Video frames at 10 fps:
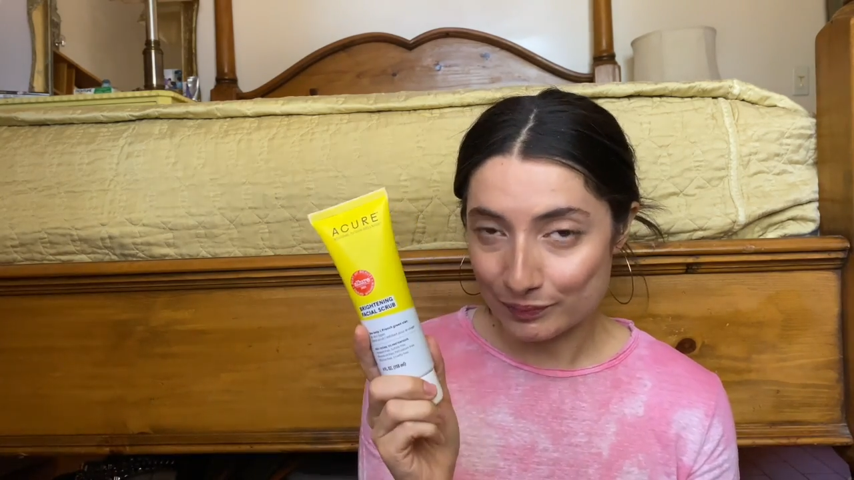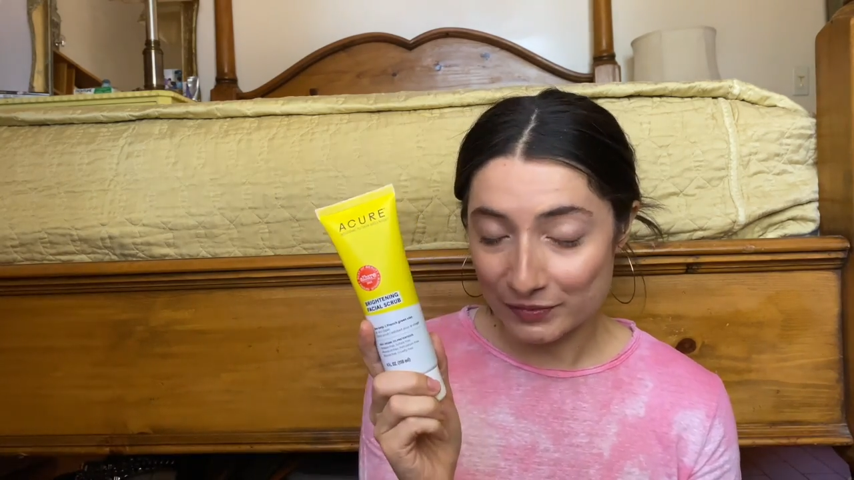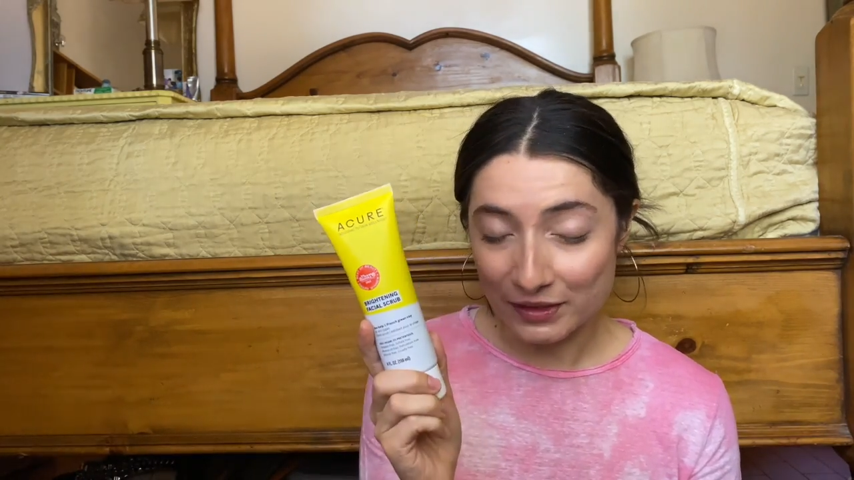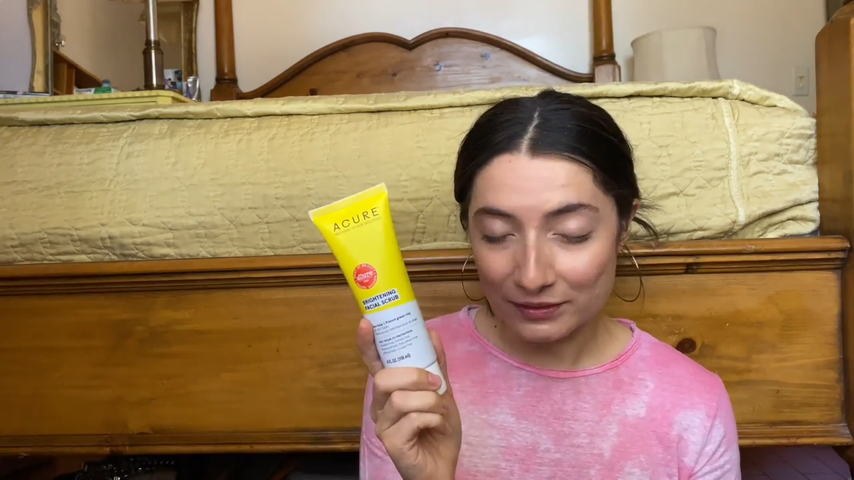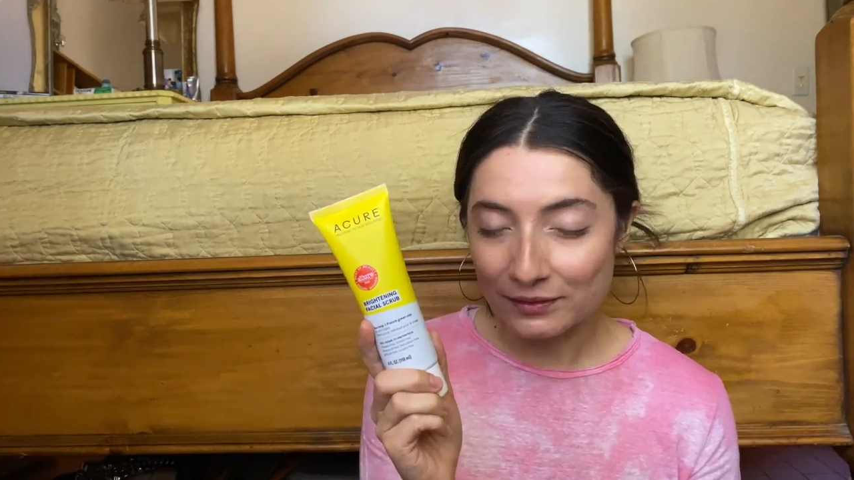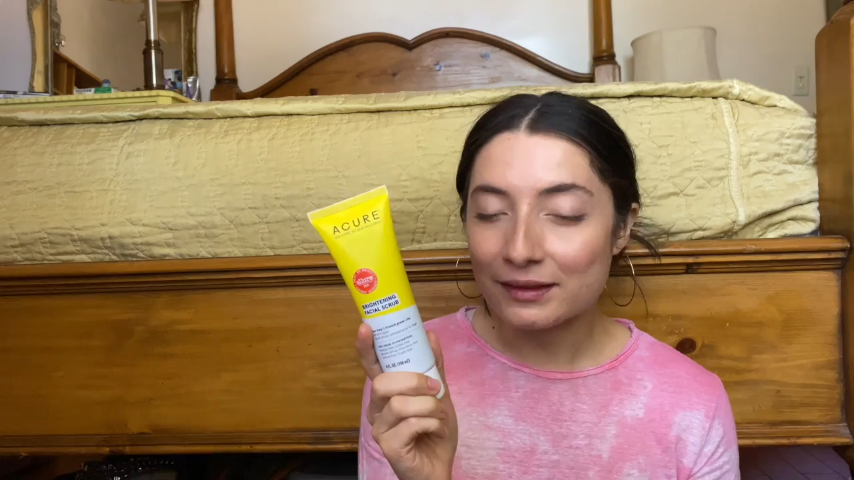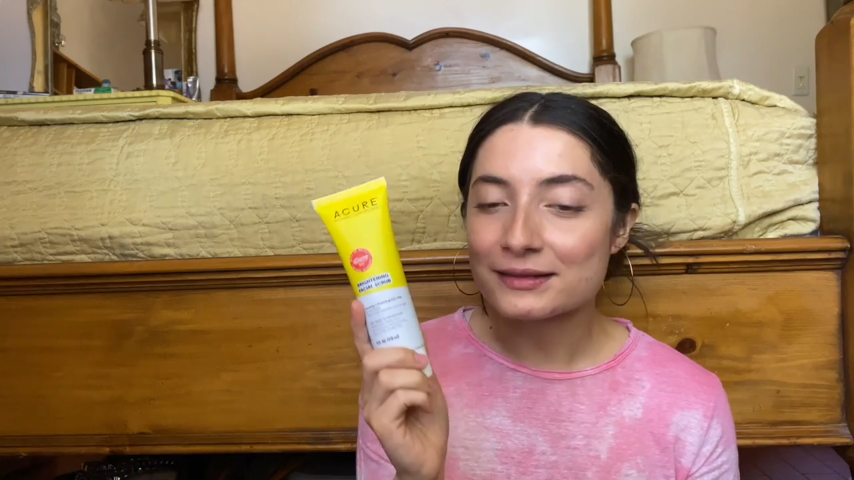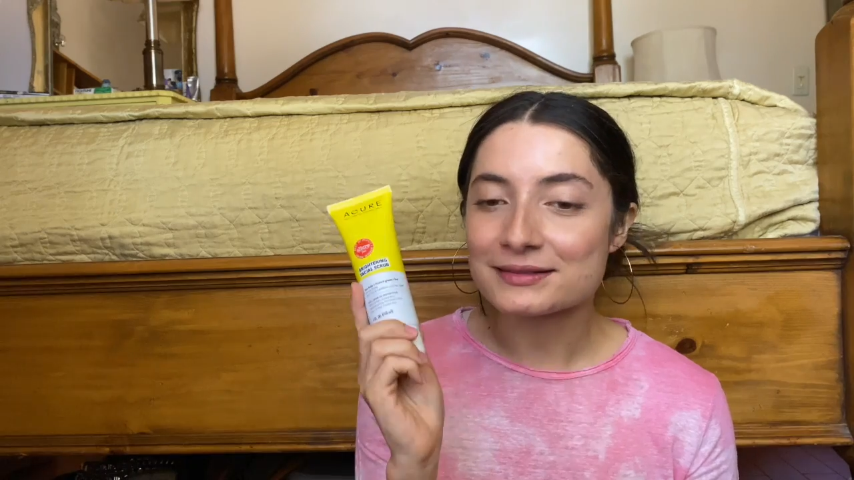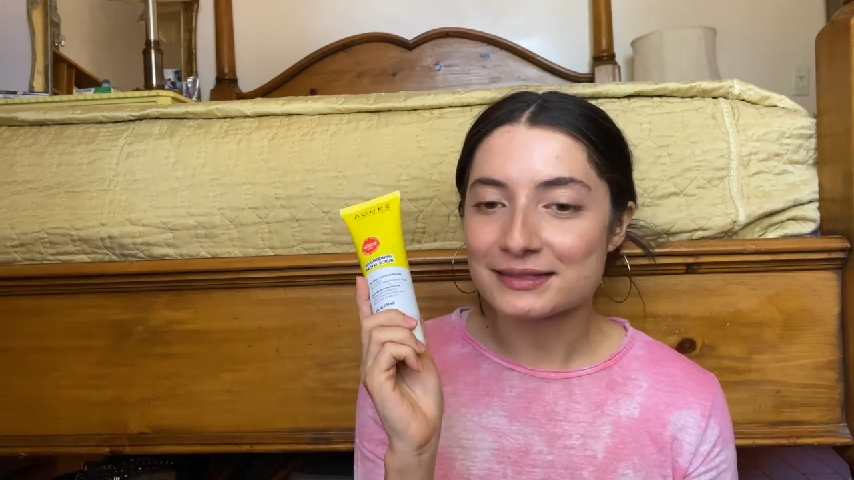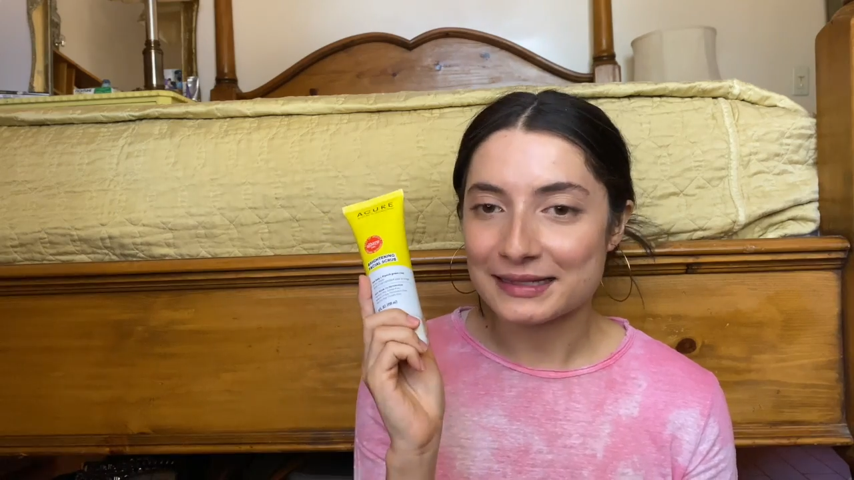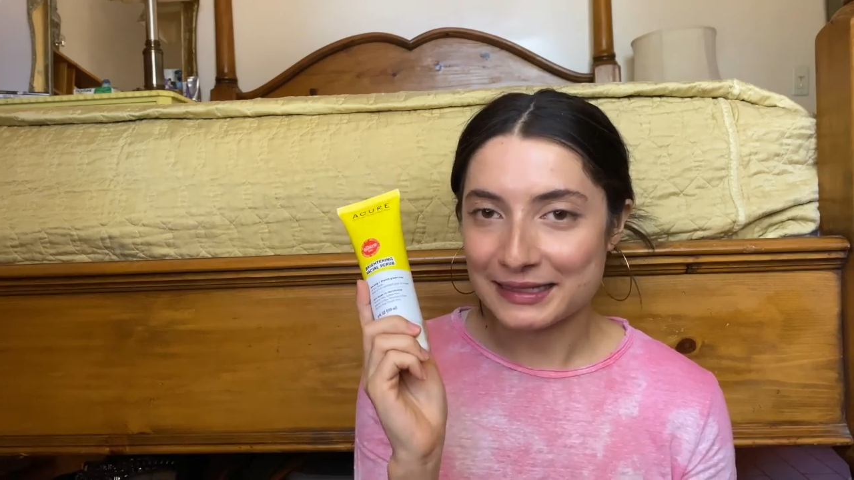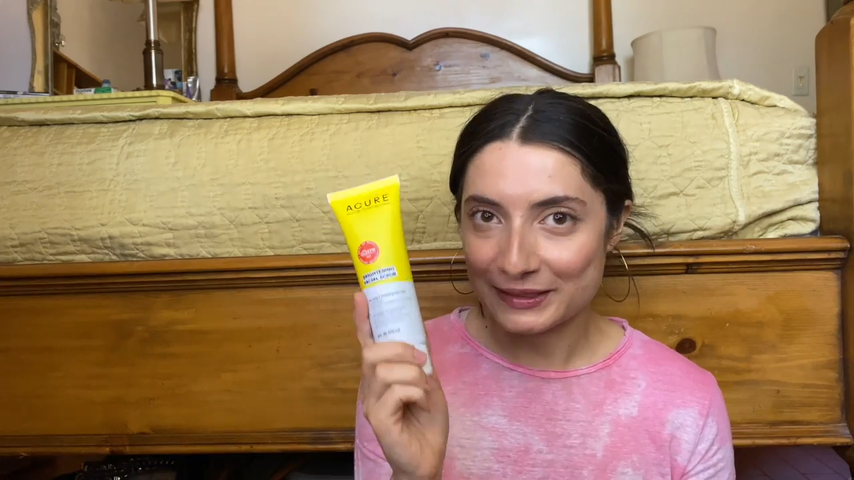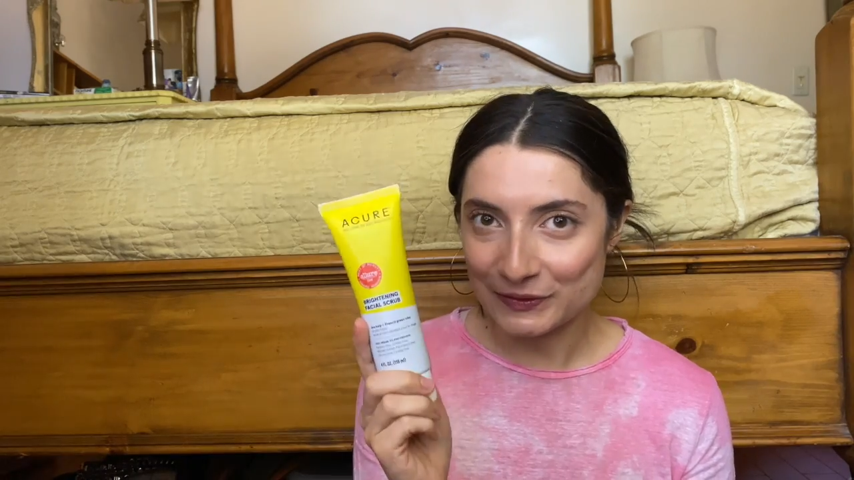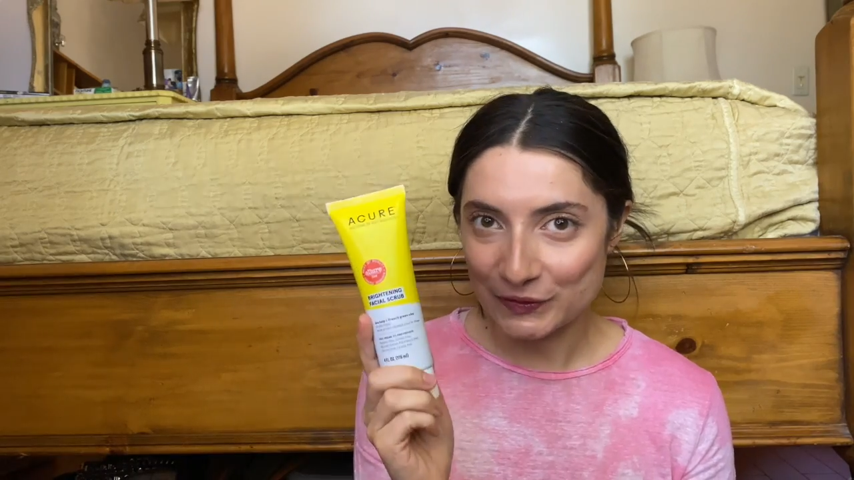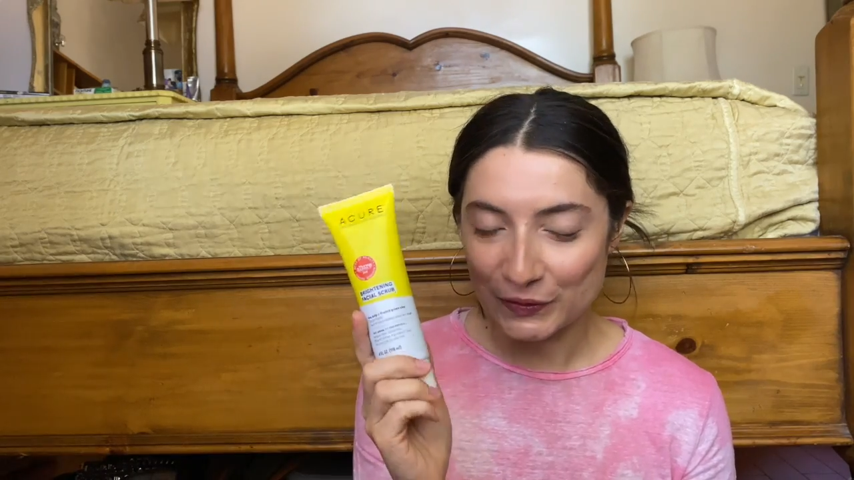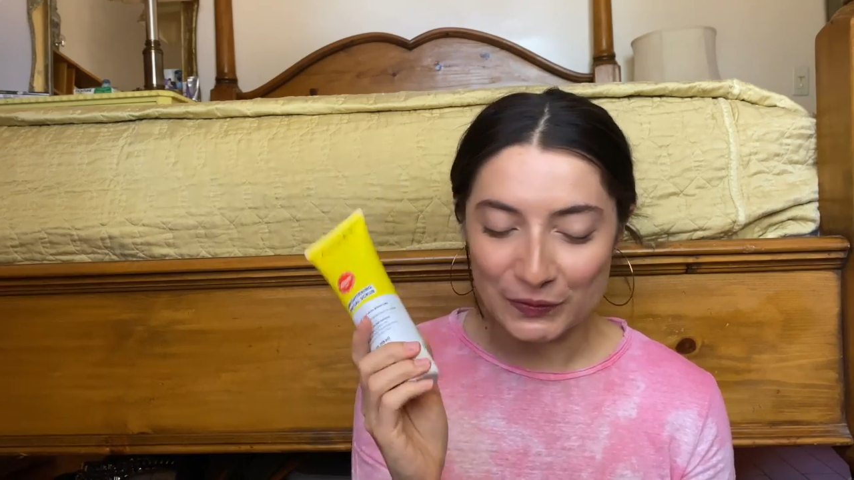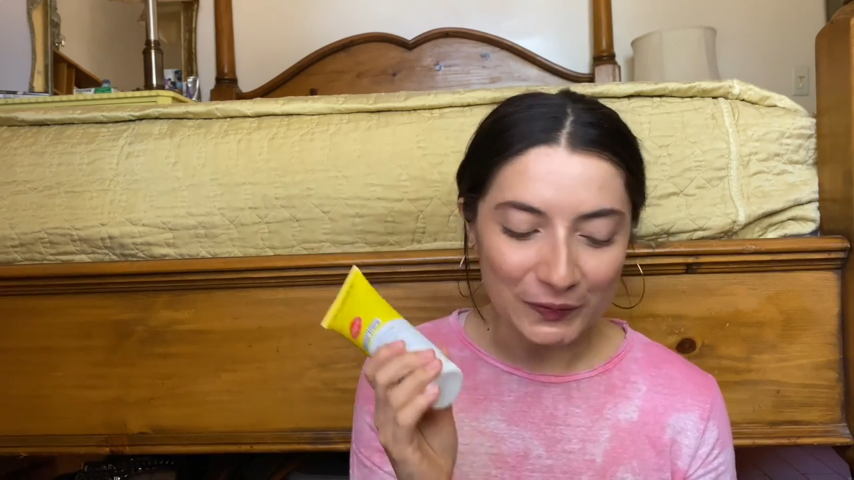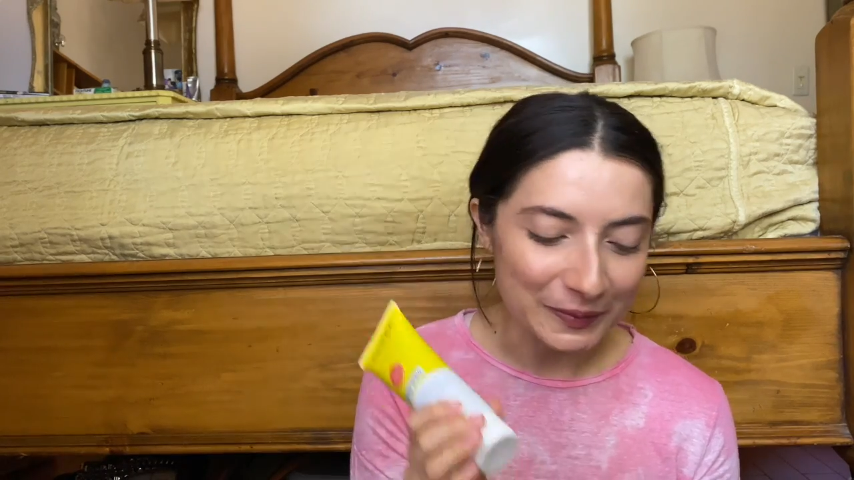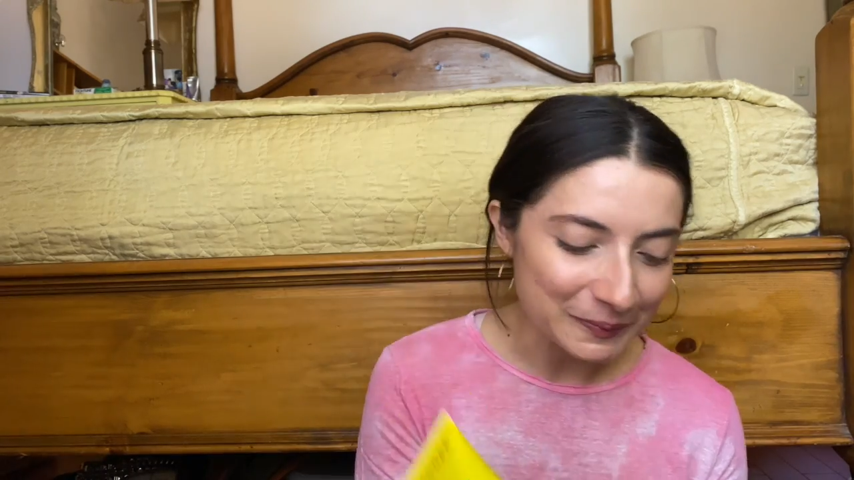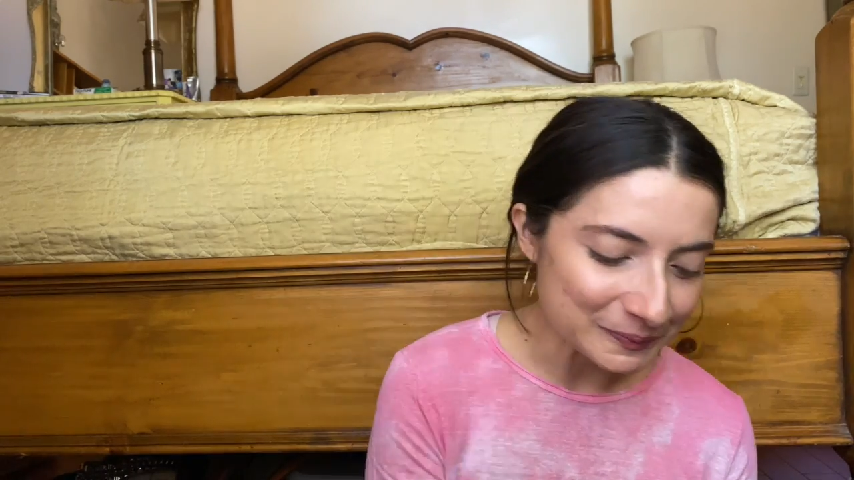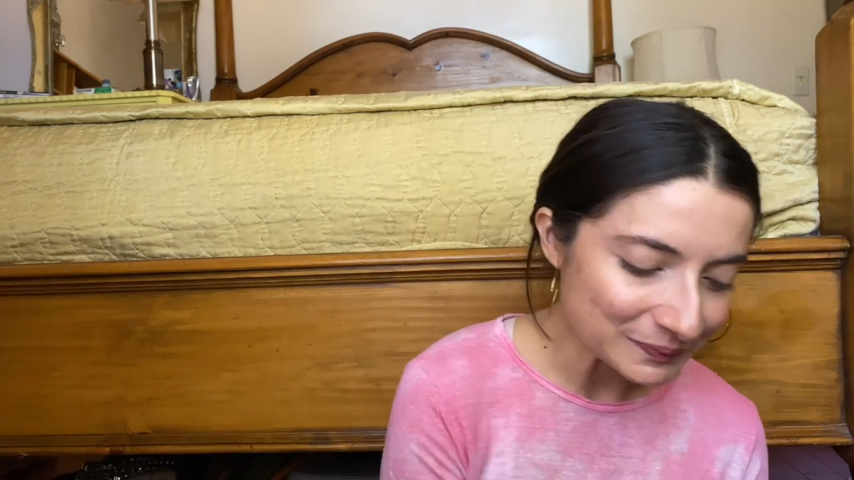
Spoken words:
Nonetheless, it's a good one.